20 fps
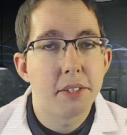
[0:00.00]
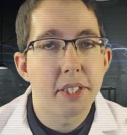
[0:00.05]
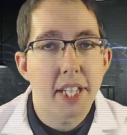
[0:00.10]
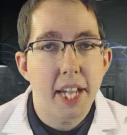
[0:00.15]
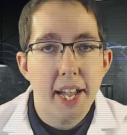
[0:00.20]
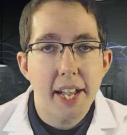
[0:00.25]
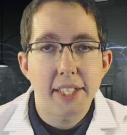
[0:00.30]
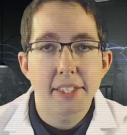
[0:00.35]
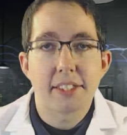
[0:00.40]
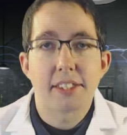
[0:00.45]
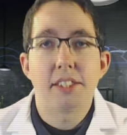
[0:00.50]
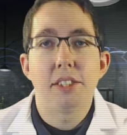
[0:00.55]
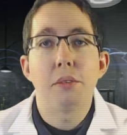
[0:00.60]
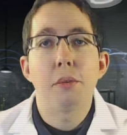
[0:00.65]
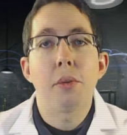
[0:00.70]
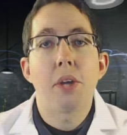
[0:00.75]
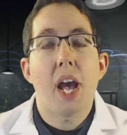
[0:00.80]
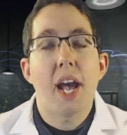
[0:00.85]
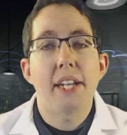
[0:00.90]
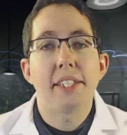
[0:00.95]
Yes,
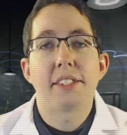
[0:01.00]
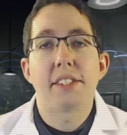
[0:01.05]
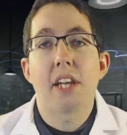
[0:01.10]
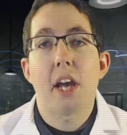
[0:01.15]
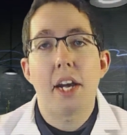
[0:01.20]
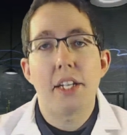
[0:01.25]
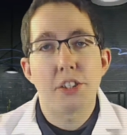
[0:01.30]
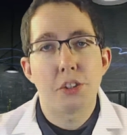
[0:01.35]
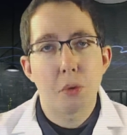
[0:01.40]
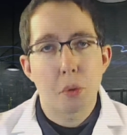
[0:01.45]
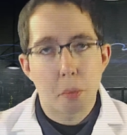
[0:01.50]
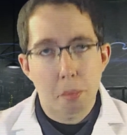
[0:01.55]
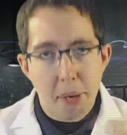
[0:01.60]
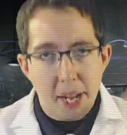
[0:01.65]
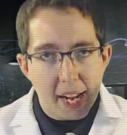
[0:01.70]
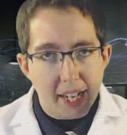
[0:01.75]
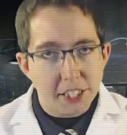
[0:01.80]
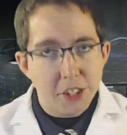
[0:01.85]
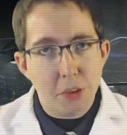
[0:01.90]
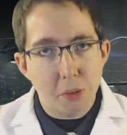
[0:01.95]
you guys got your
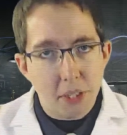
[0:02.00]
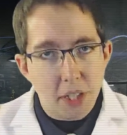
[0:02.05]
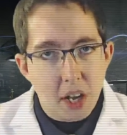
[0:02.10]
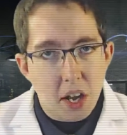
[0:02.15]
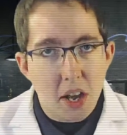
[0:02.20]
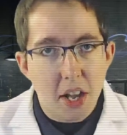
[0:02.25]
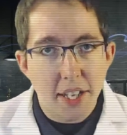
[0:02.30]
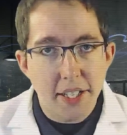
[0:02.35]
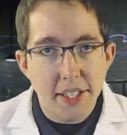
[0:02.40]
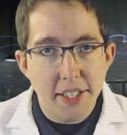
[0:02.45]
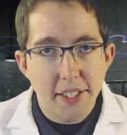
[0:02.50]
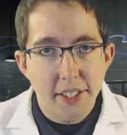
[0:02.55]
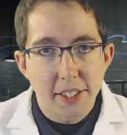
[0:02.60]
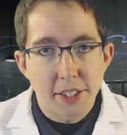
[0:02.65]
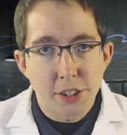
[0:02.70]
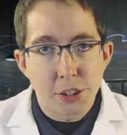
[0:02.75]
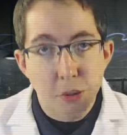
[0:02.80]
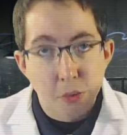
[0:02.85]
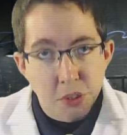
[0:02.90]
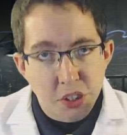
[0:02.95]
Patreon
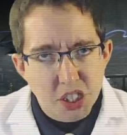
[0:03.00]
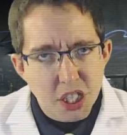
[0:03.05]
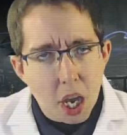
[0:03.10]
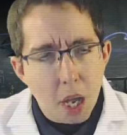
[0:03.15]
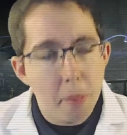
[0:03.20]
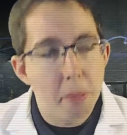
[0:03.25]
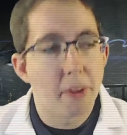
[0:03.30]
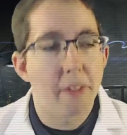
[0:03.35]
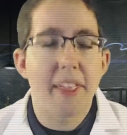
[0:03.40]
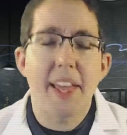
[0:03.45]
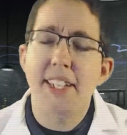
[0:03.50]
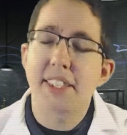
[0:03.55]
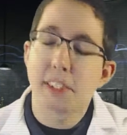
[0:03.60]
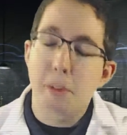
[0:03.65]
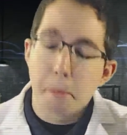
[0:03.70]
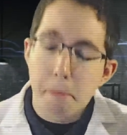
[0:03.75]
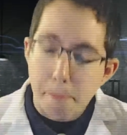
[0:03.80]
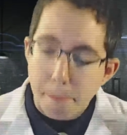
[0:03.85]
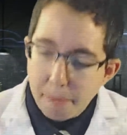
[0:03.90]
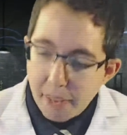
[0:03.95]
to double. That is
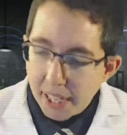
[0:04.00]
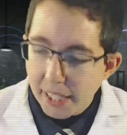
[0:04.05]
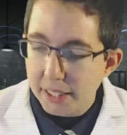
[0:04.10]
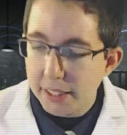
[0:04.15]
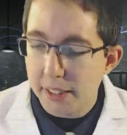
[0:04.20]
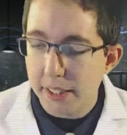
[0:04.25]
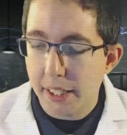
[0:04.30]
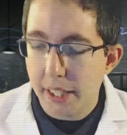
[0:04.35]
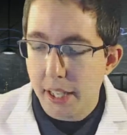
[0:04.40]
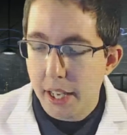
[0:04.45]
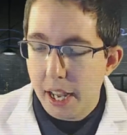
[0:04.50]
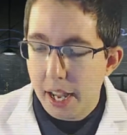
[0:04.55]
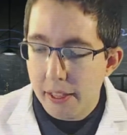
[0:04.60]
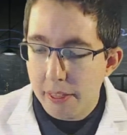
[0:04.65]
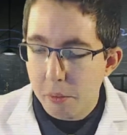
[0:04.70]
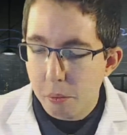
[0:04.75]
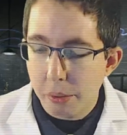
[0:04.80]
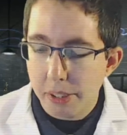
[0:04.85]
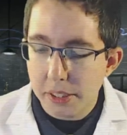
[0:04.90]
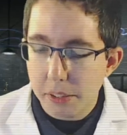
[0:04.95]
amazing.
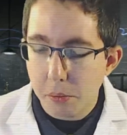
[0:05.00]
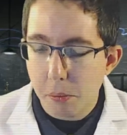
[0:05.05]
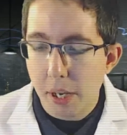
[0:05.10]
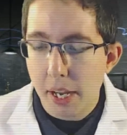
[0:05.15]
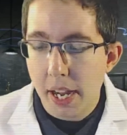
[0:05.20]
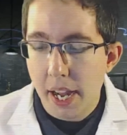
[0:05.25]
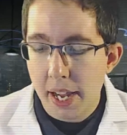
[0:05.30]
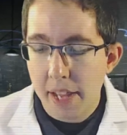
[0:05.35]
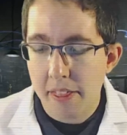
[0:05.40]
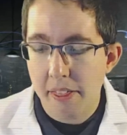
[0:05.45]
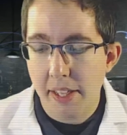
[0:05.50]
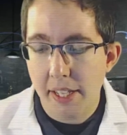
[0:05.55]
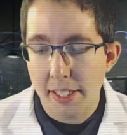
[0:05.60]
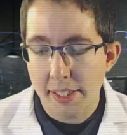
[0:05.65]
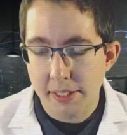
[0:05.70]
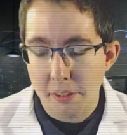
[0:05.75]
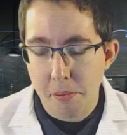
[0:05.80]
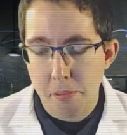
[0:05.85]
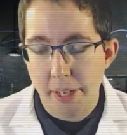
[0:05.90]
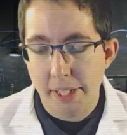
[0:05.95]
And the reason why I think
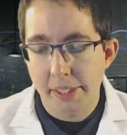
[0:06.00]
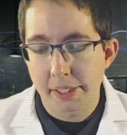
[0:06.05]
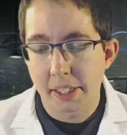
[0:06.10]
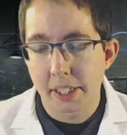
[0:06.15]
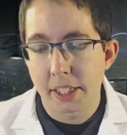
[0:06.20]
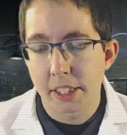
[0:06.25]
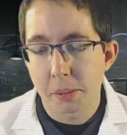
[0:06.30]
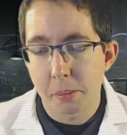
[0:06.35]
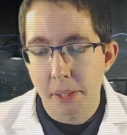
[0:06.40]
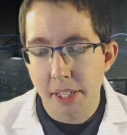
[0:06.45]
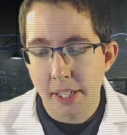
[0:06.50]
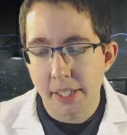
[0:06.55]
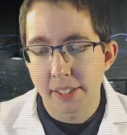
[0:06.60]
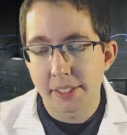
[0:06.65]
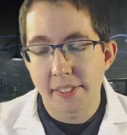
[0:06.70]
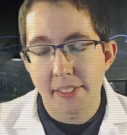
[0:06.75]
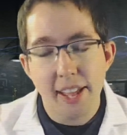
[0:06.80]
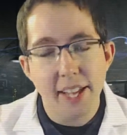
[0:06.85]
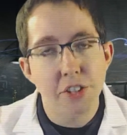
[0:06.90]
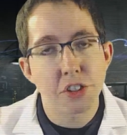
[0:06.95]
it's amazing is
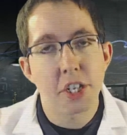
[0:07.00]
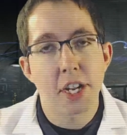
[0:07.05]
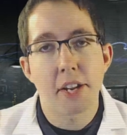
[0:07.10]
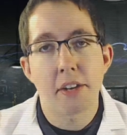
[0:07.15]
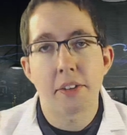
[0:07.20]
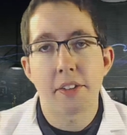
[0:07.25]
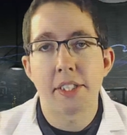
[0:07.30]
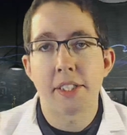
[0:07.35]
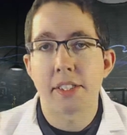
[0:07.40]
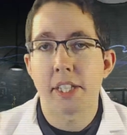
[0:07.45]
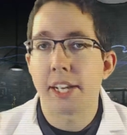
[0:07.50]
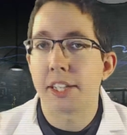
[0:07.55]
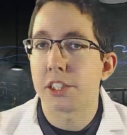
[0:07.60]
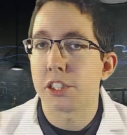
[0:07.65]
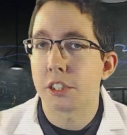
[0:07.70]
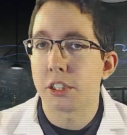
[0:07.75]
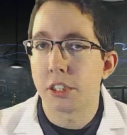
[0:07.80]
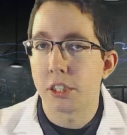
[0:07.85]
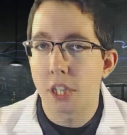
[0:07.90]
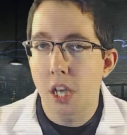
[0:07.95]
because that channel is
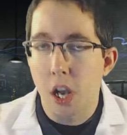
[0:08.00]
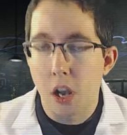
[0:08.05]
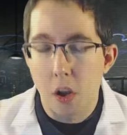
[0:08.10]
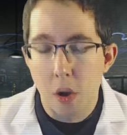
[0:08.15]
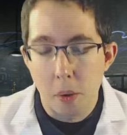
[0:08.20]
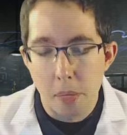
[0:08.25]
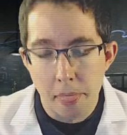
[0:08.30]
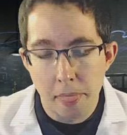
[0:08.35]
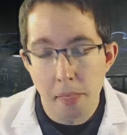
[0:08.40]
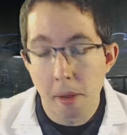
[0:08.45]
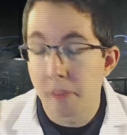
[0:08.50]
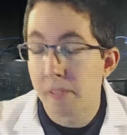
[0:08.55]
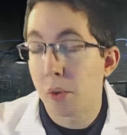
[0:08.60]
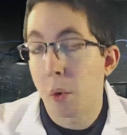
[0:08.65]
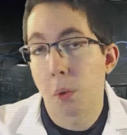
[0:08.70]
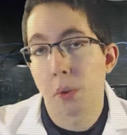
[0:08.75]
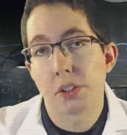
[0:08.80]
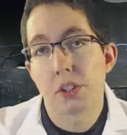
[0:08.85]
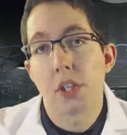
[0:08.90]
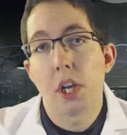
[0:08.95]
actually, of
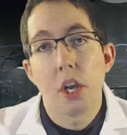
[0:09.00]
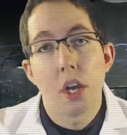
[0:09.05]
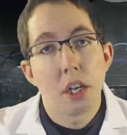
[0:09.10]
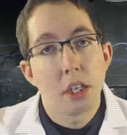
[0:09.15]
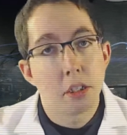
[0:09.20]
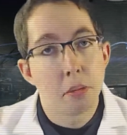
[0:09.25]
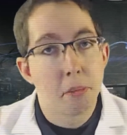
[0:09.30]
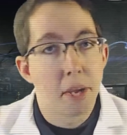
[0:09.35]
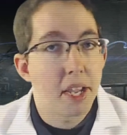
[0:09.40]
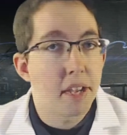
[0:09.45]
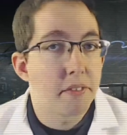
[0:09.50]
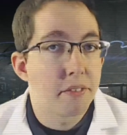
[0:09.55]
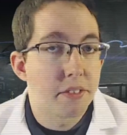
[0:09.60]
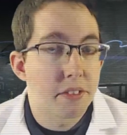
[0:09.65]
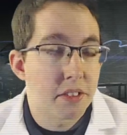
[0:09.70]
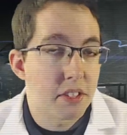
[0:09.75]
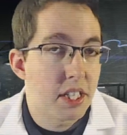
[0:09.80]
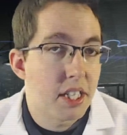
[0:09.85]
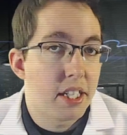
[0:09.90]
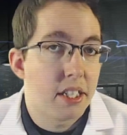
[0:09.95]
course, you may have
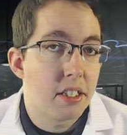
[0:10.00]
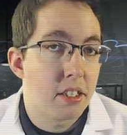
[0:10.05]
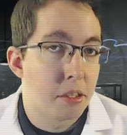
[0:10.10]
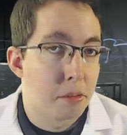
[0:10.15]
seen it.